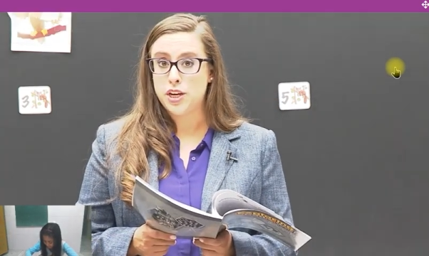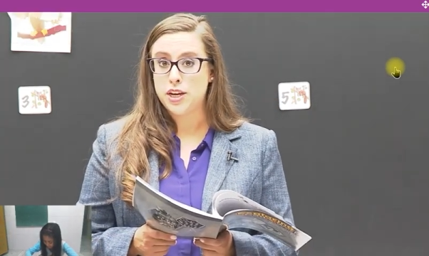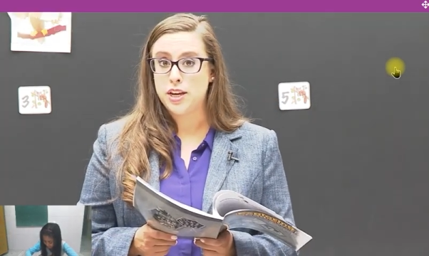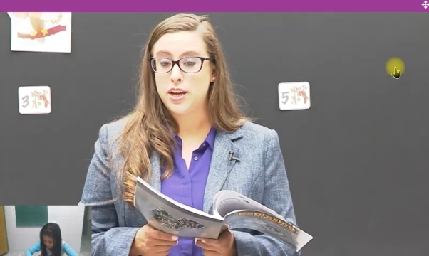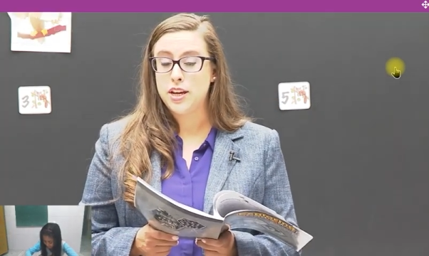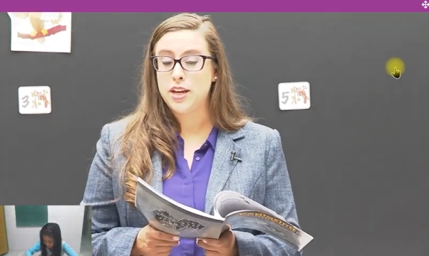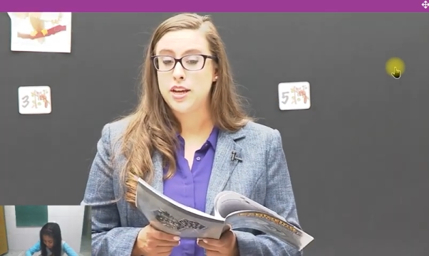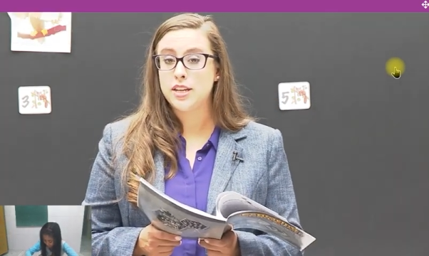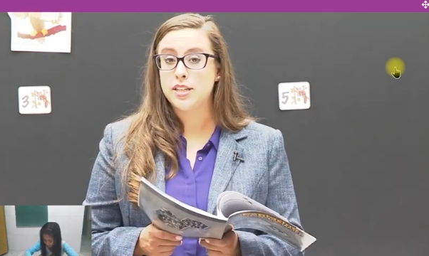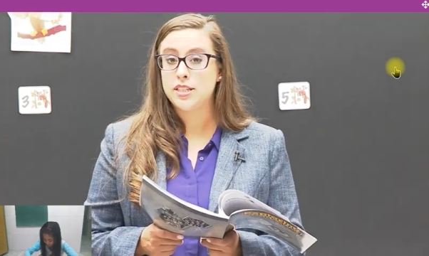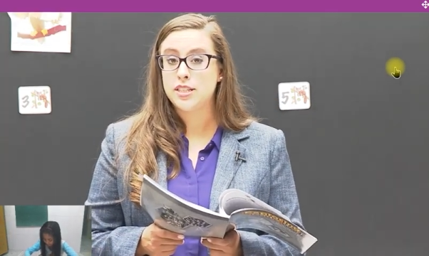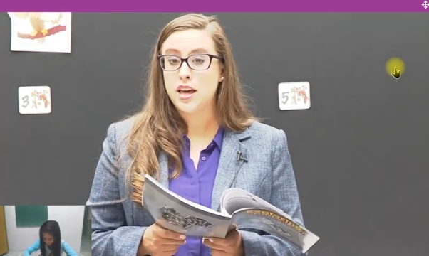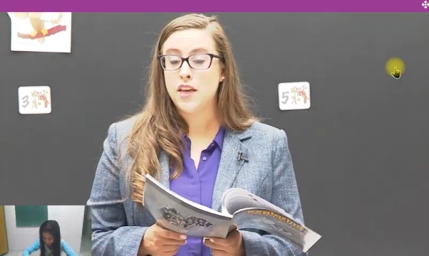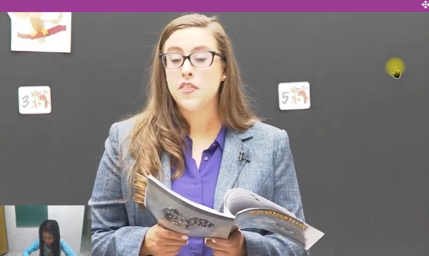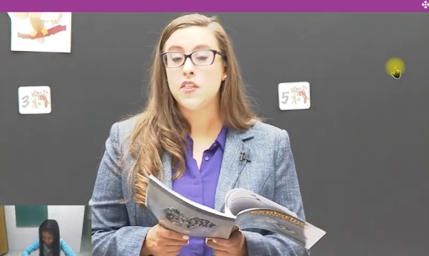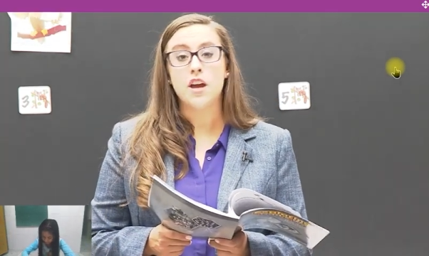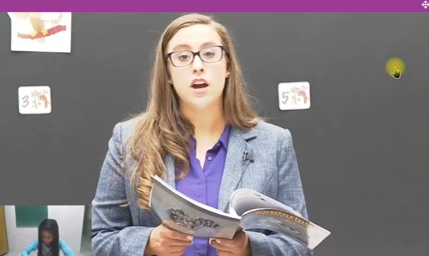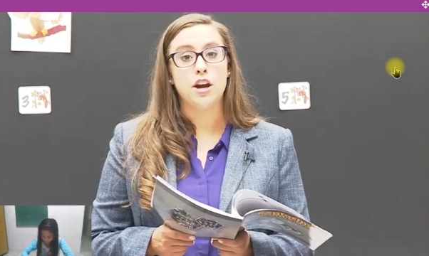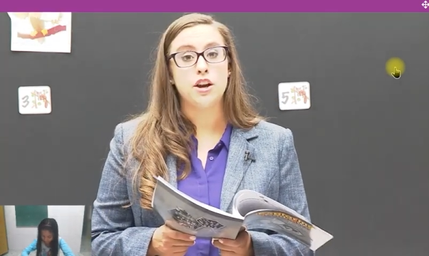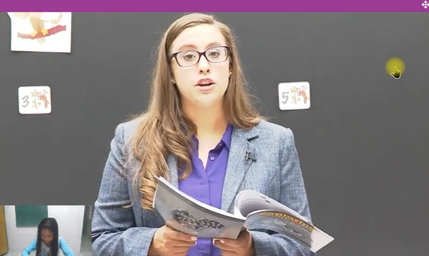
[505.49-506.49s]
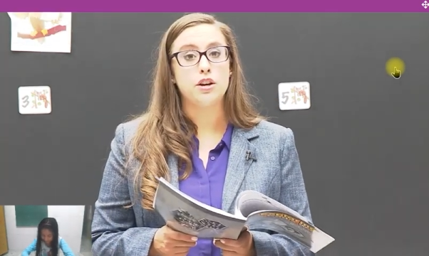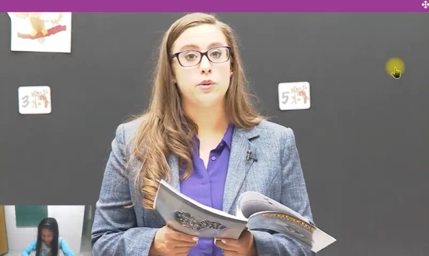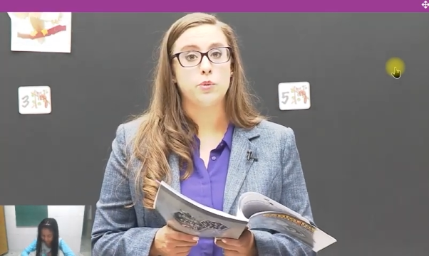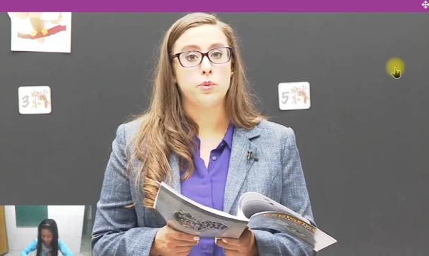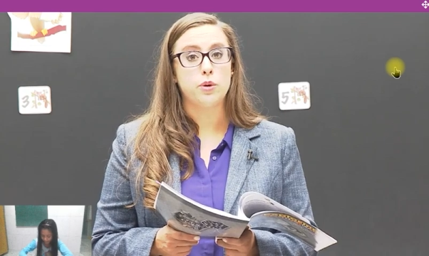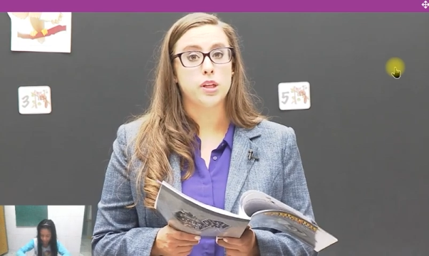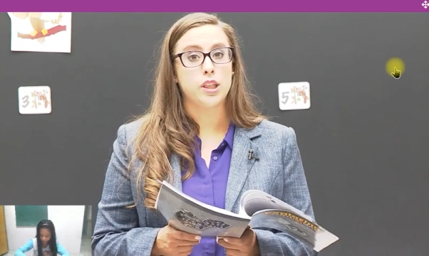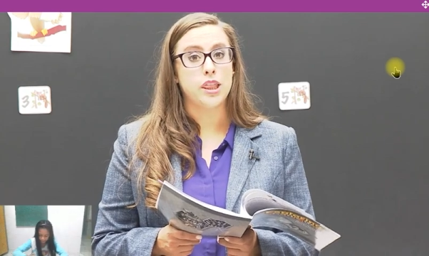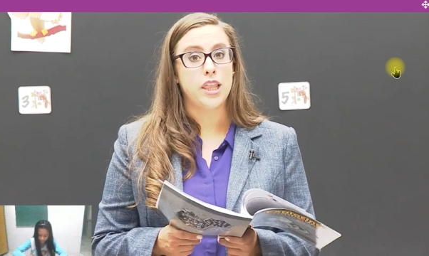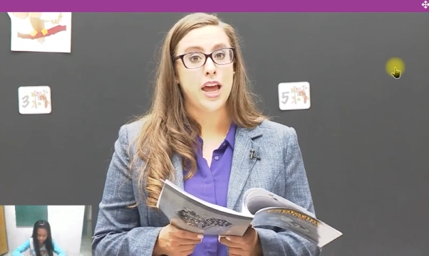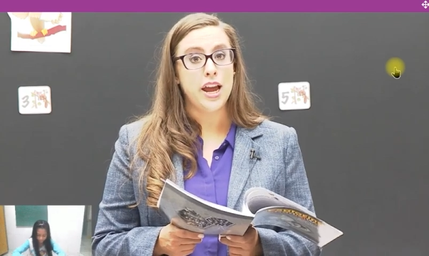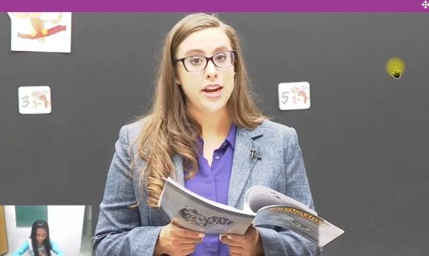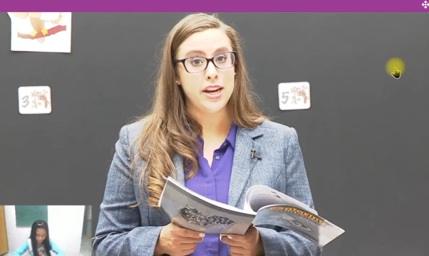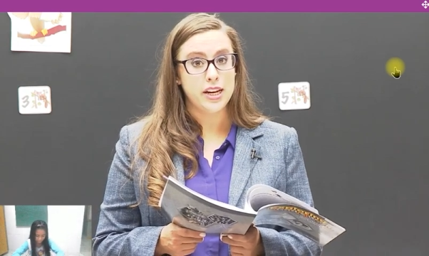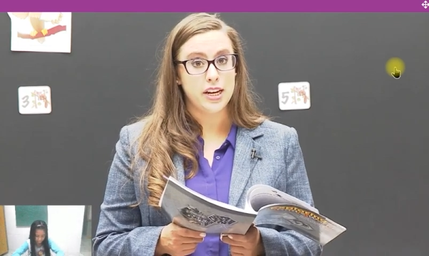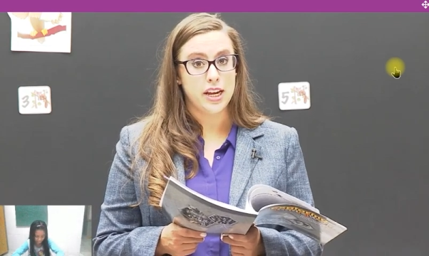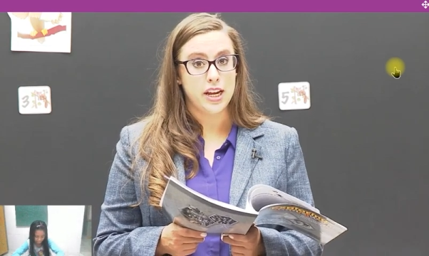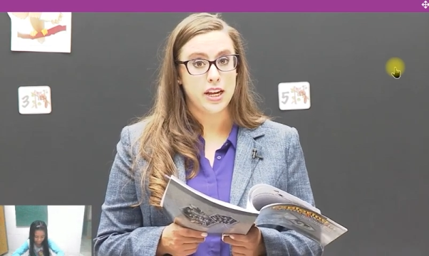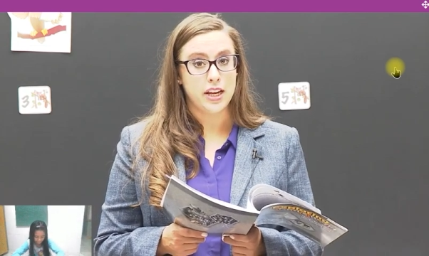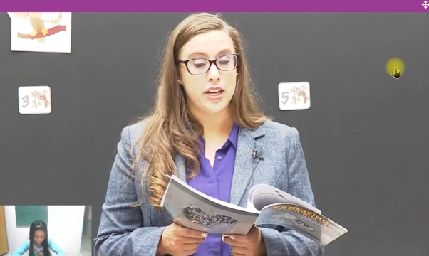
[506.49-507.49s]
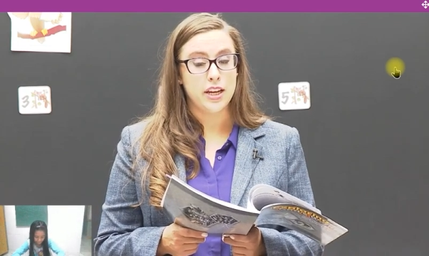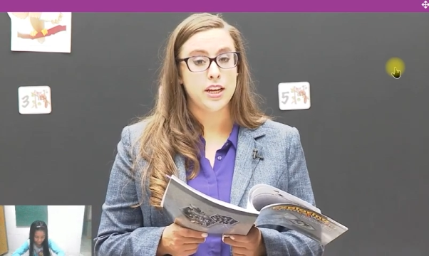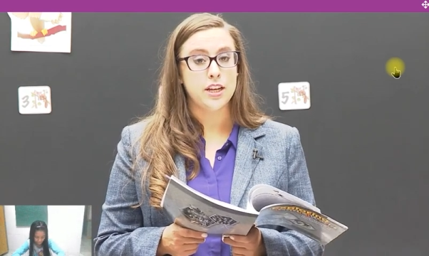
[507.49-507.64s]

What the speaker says: is that the underword lightning,